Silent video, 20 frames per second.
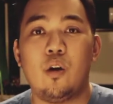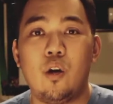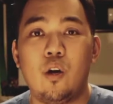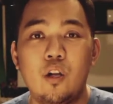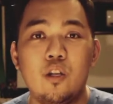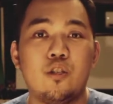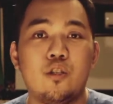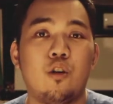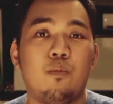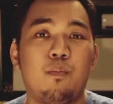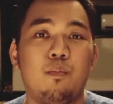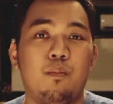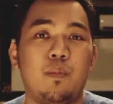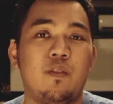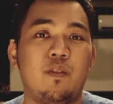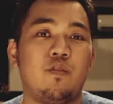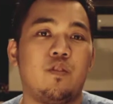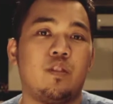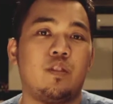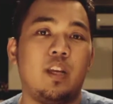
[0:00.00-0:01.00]
Also,
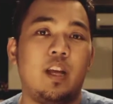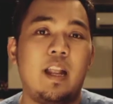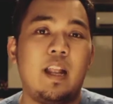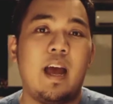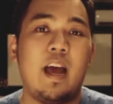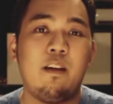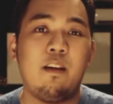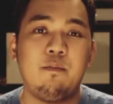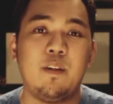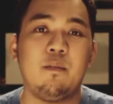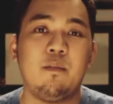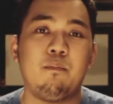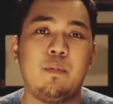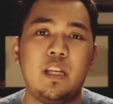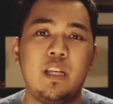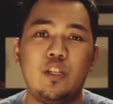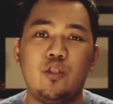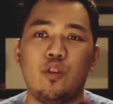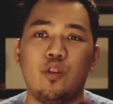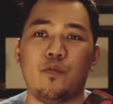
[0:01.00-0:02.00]
if you still haven't,
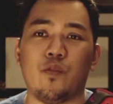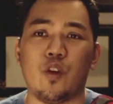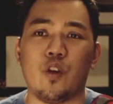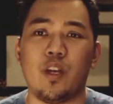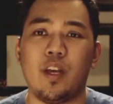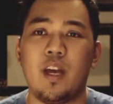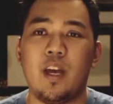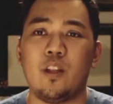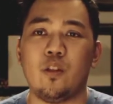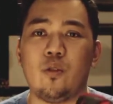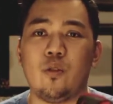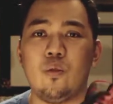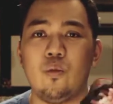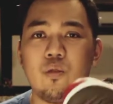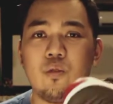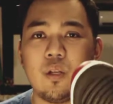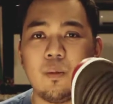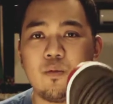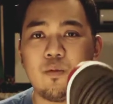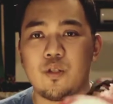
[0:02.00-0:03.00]
please don't forget
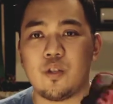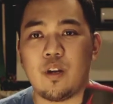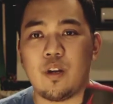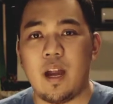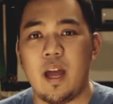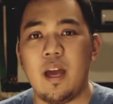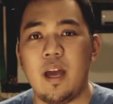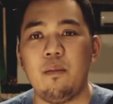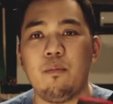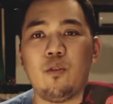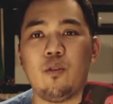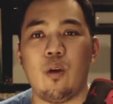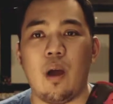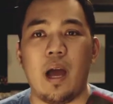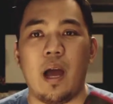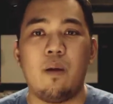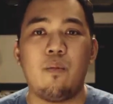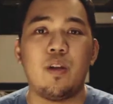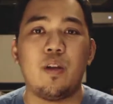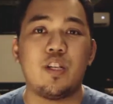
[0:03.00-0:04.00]
to subscribe to
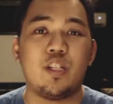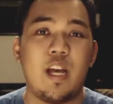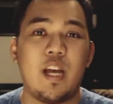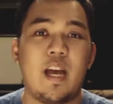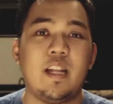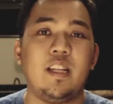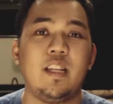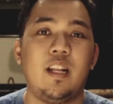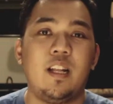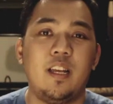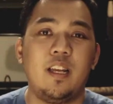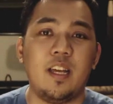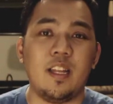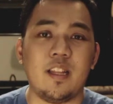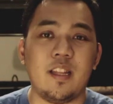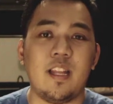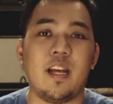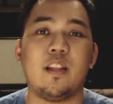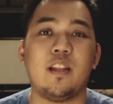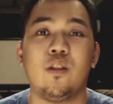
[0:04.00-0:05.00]
our channel,
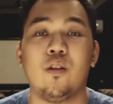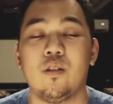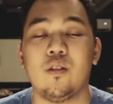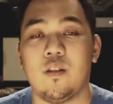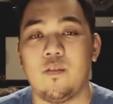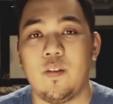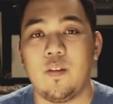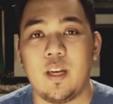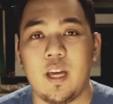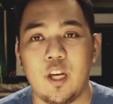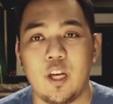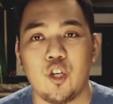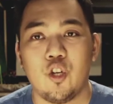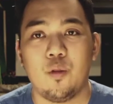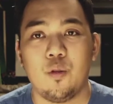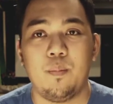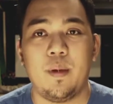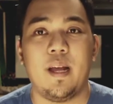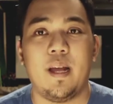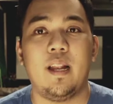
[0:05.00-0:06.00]
hit that
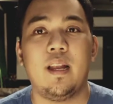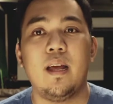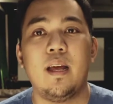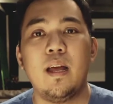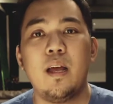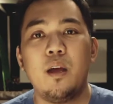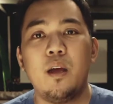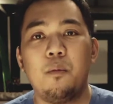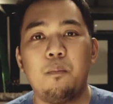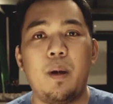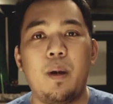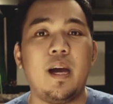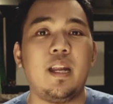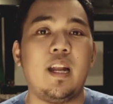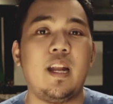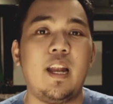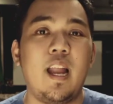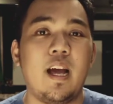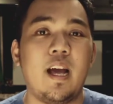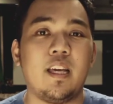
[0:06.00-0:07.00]
notification bell
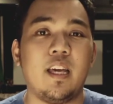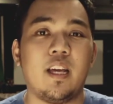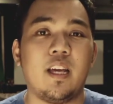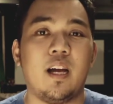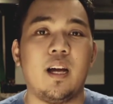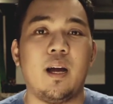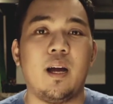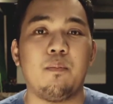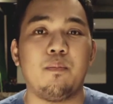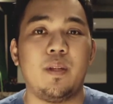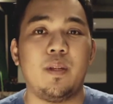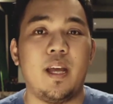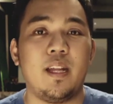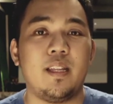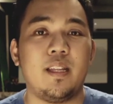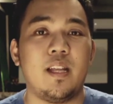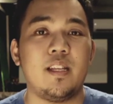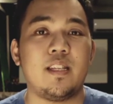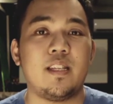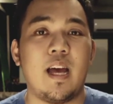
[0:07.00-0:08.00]
para lagi kang
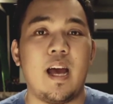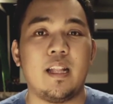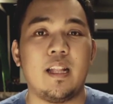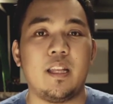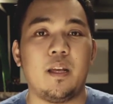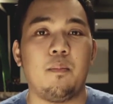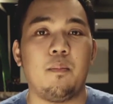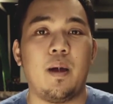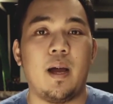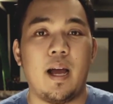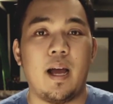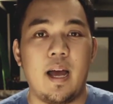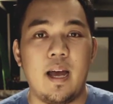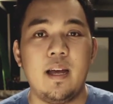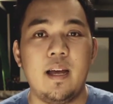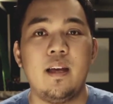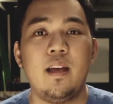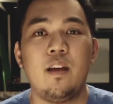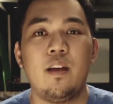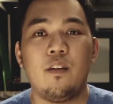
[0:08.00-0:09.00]
updated sa ating
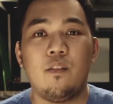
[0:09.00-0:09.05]
mga